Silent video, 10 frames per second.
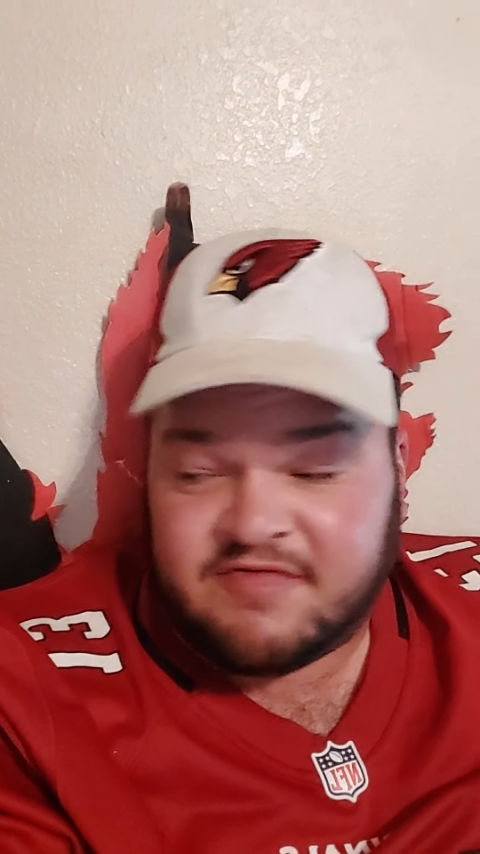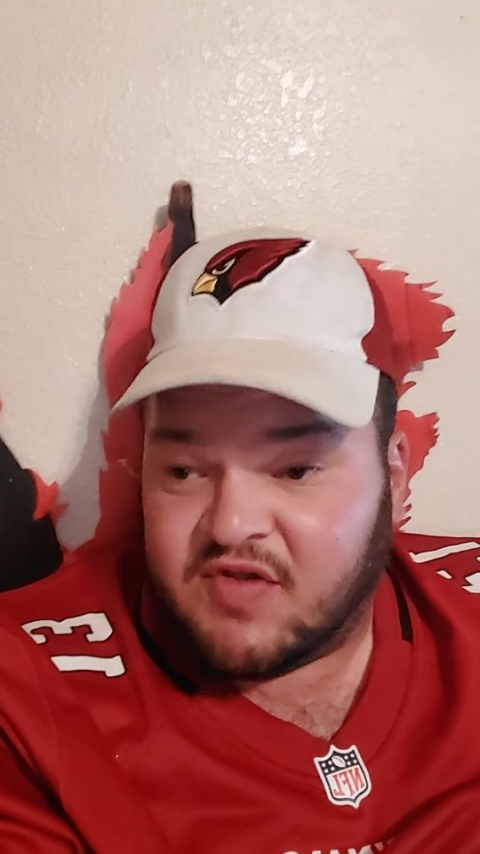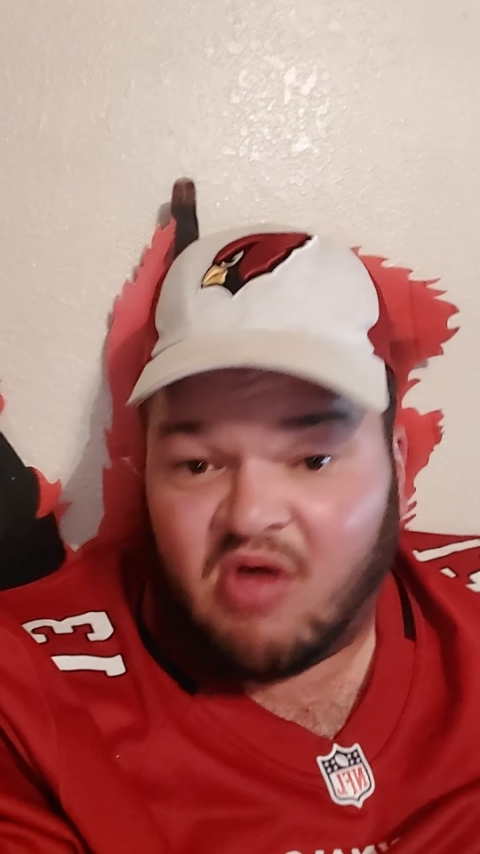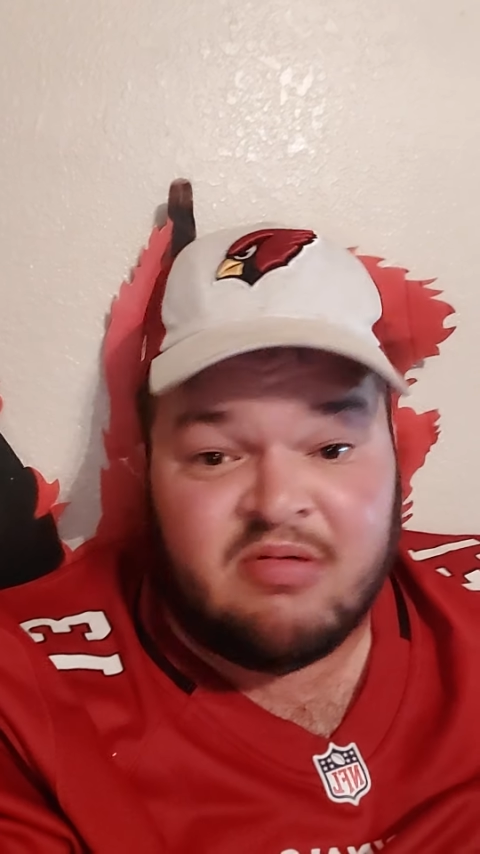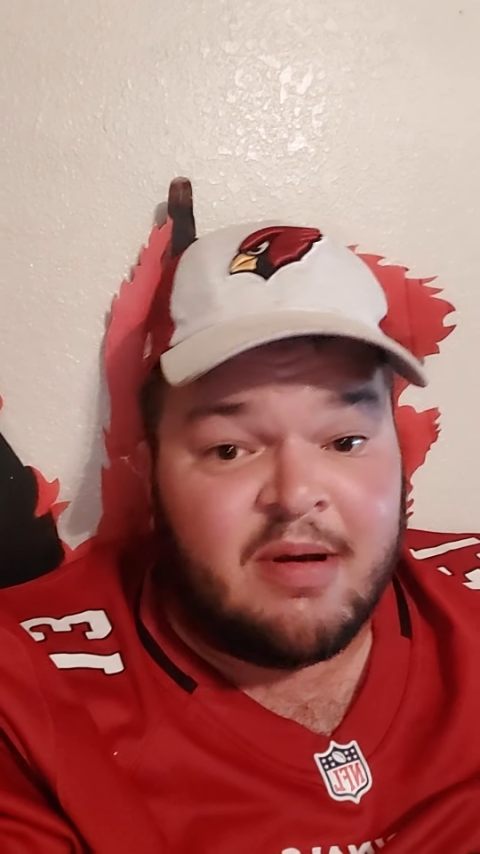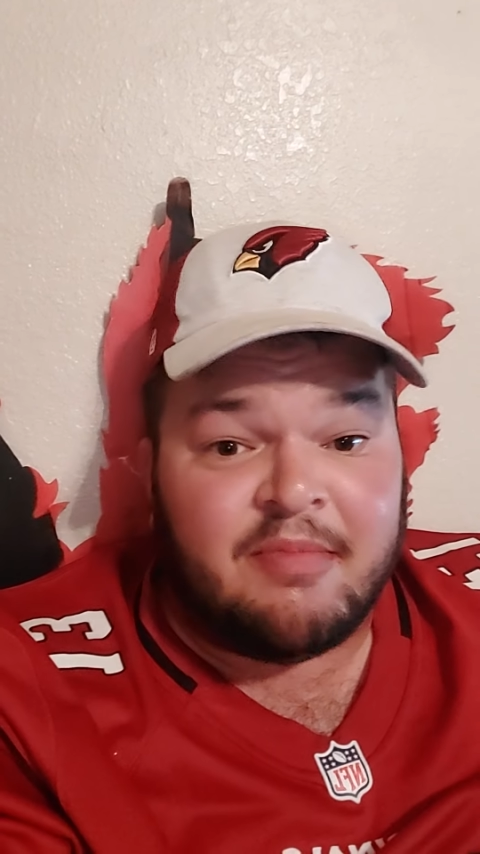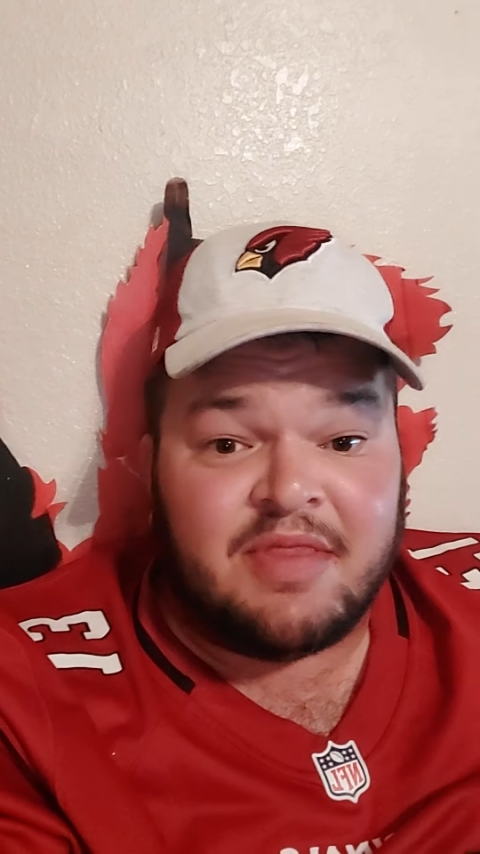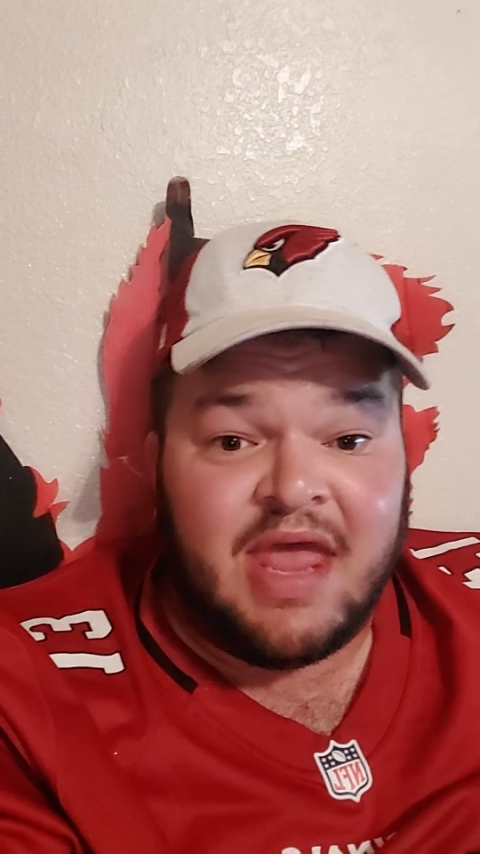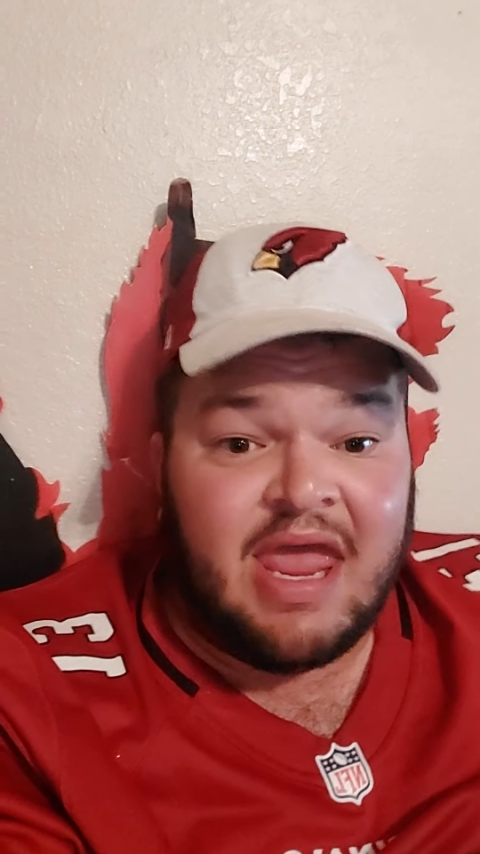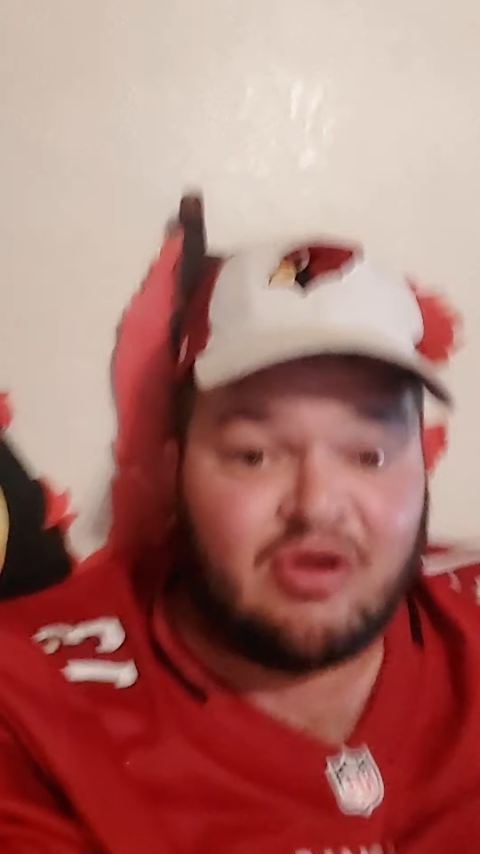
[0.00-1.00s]
We all remember
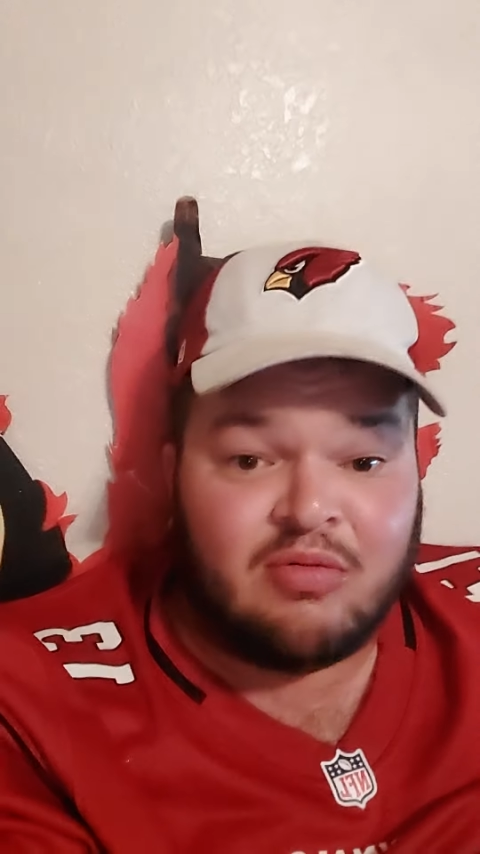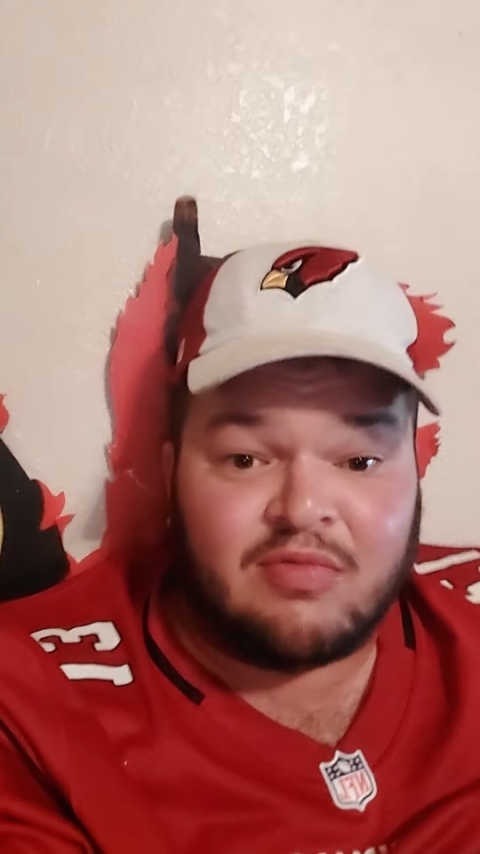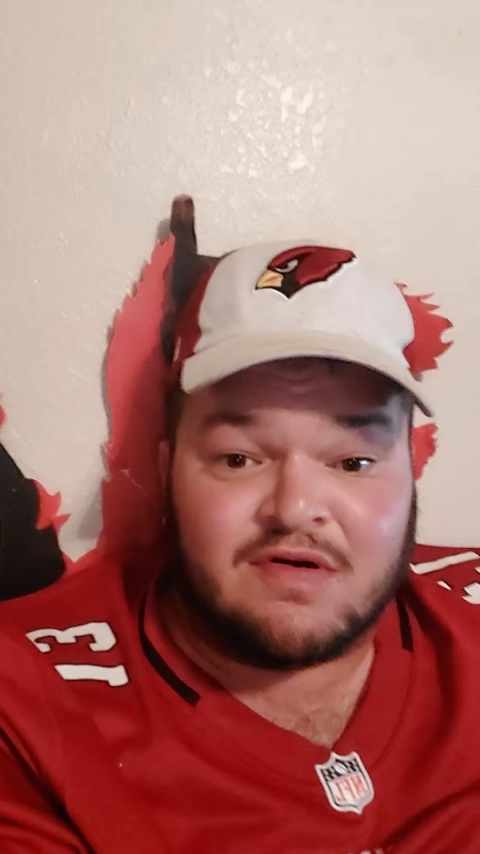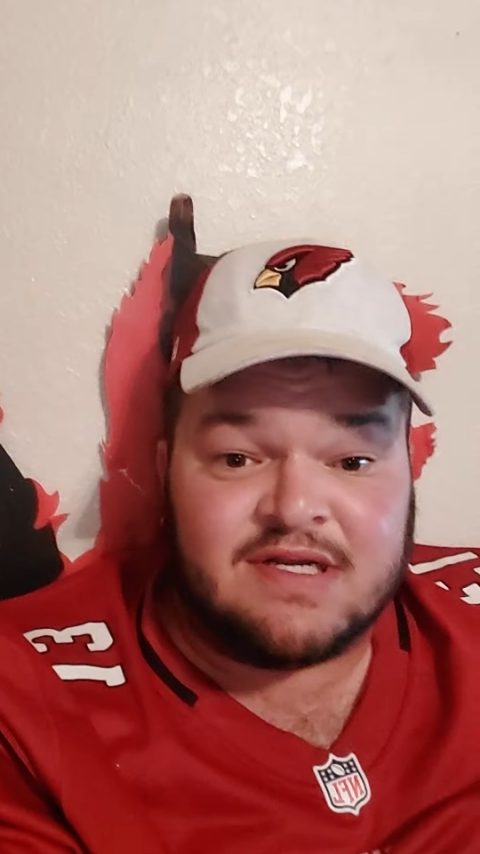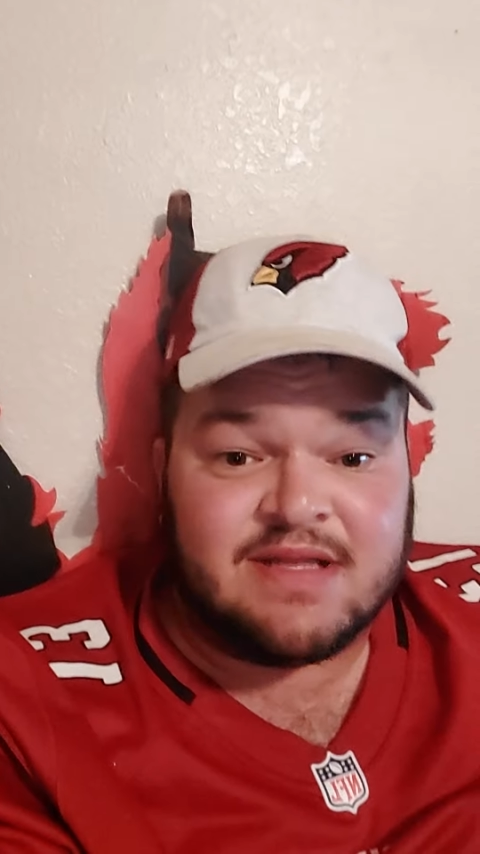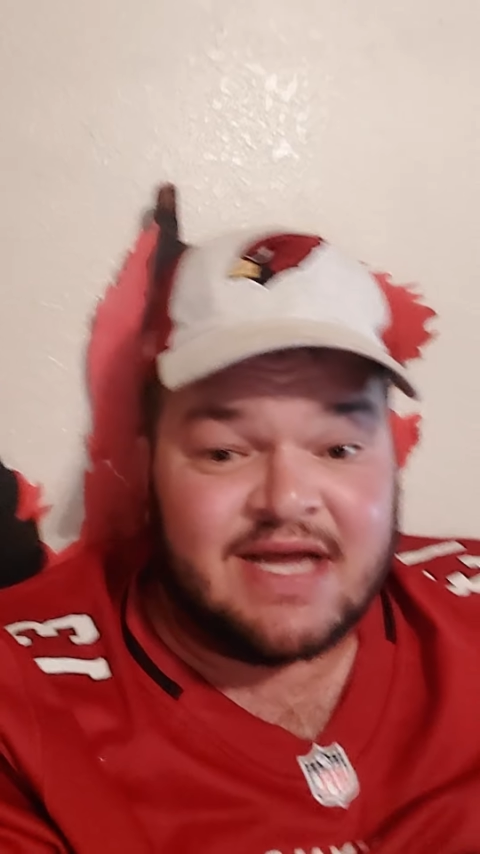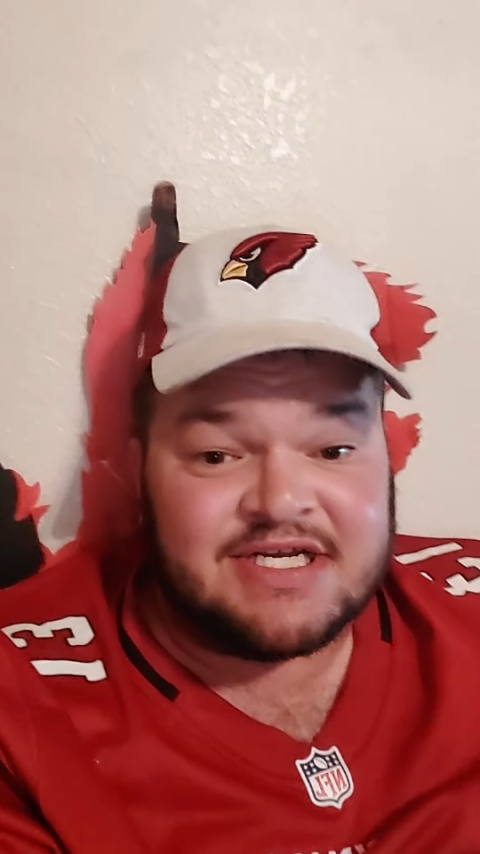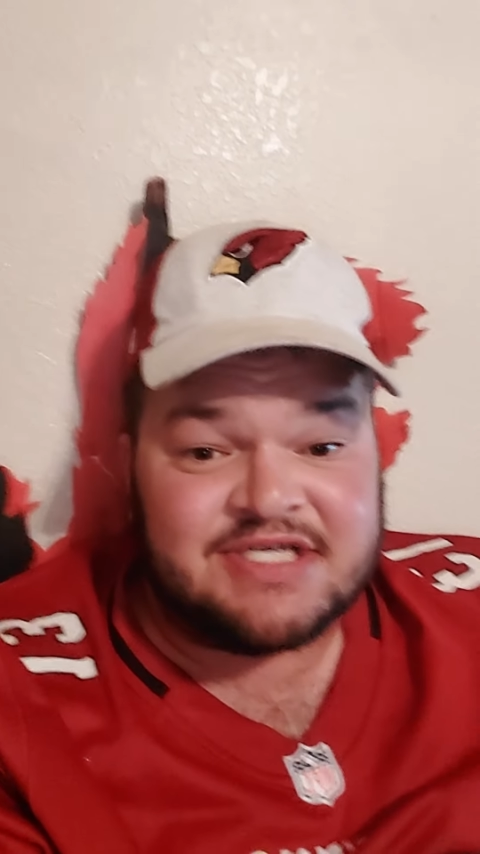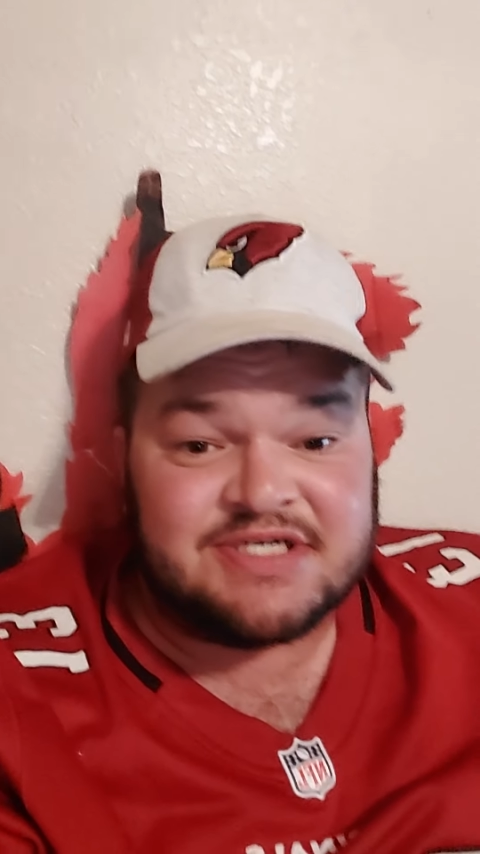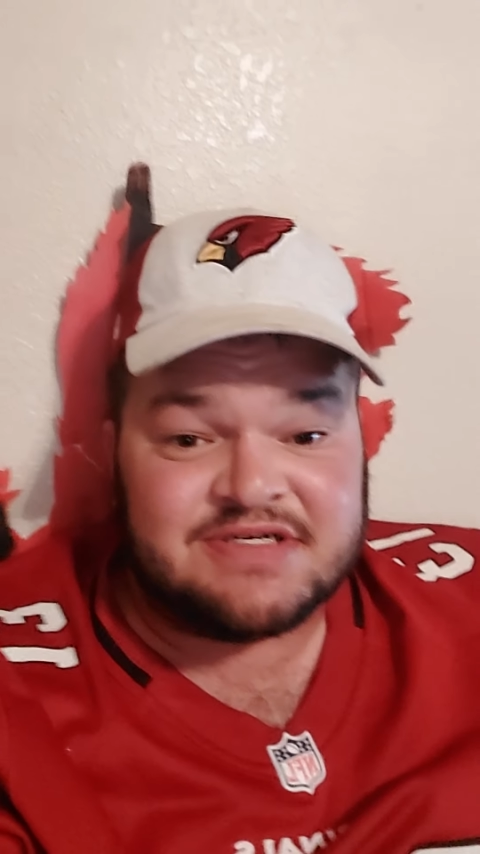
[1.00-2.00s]
the Hail Murray
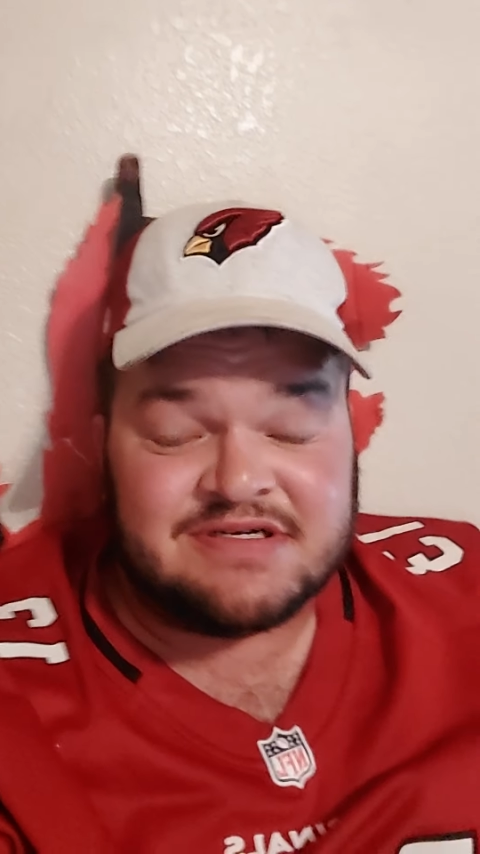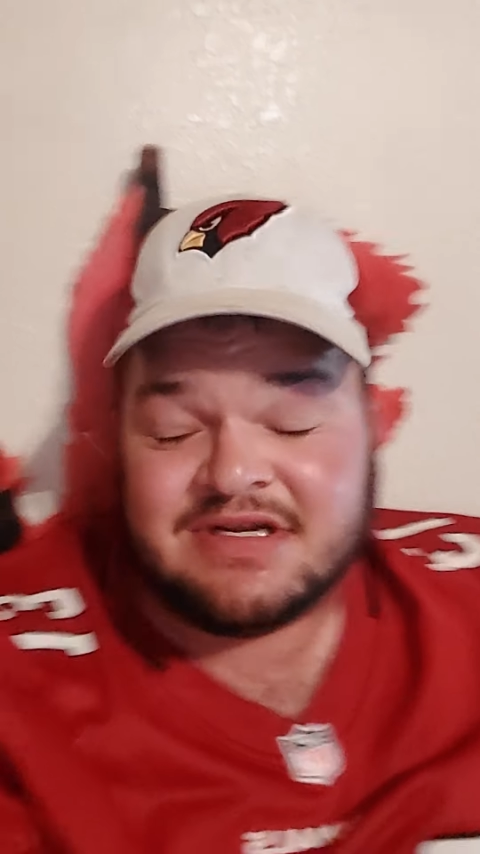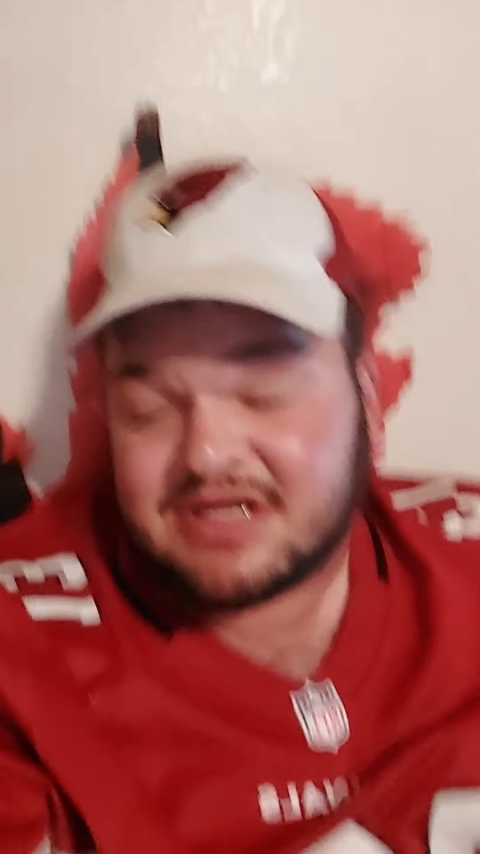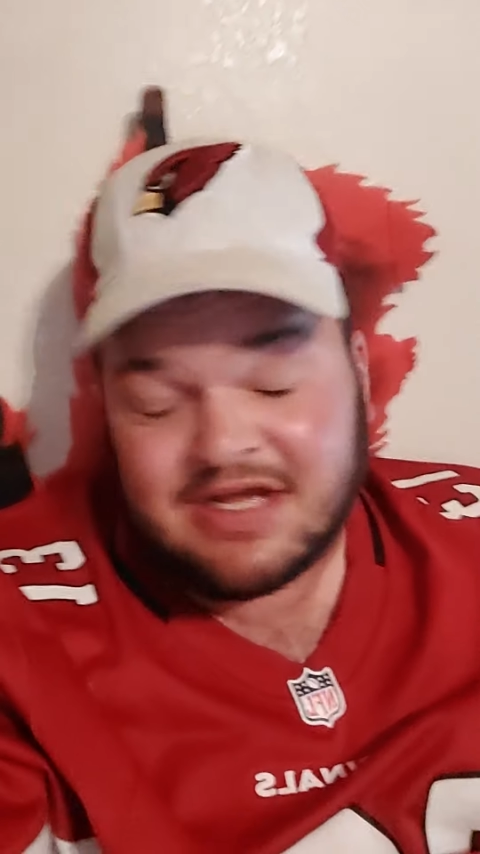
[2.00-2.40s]
last year.